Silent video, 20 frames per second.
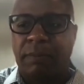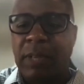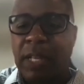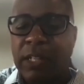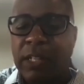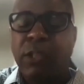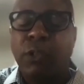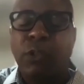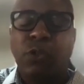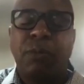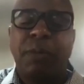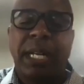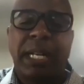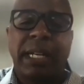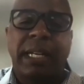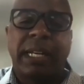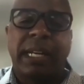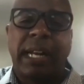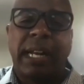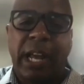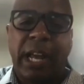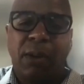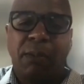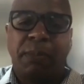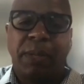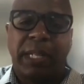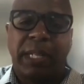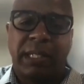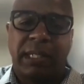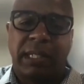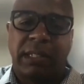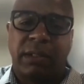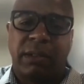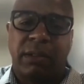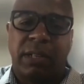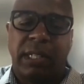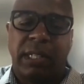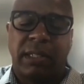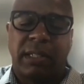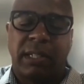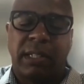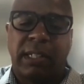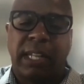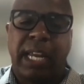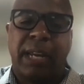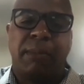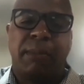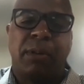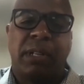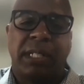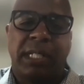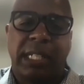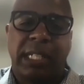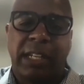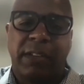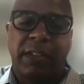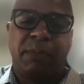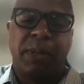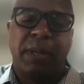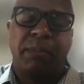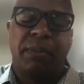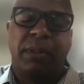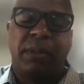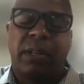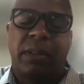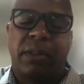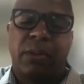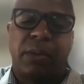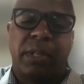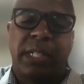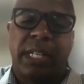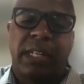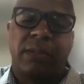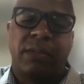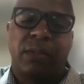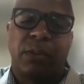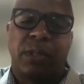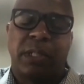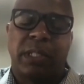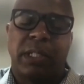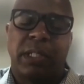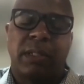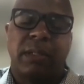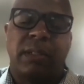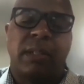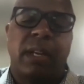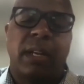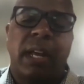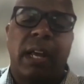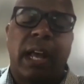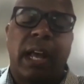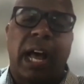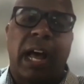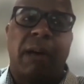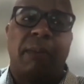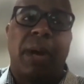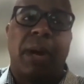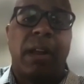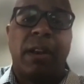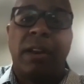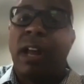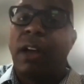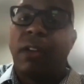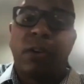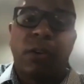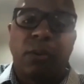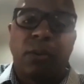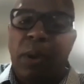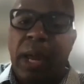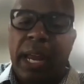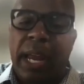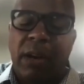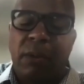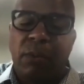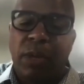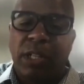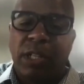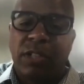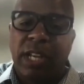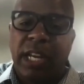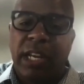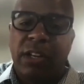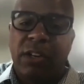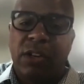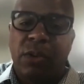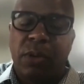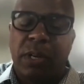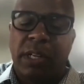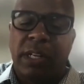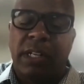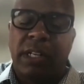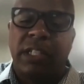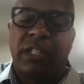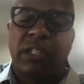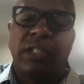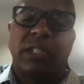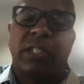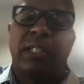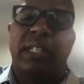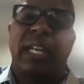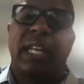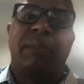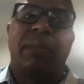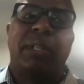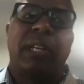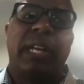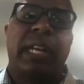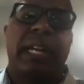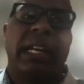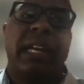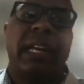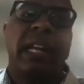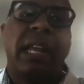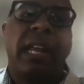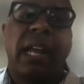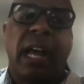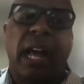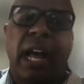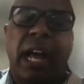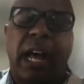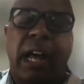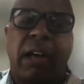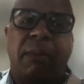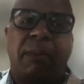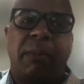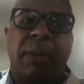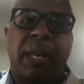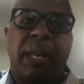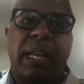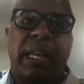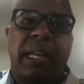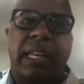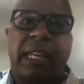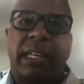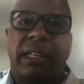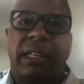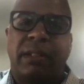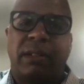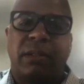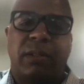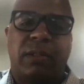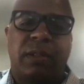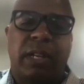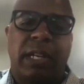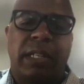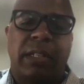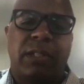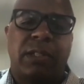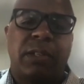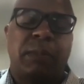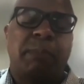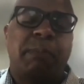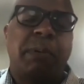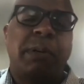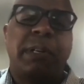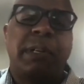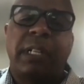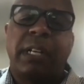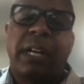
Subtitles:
social media can help is to label and to give people authoritative sources. Another way in which they can do it, in addition to labeling, is to put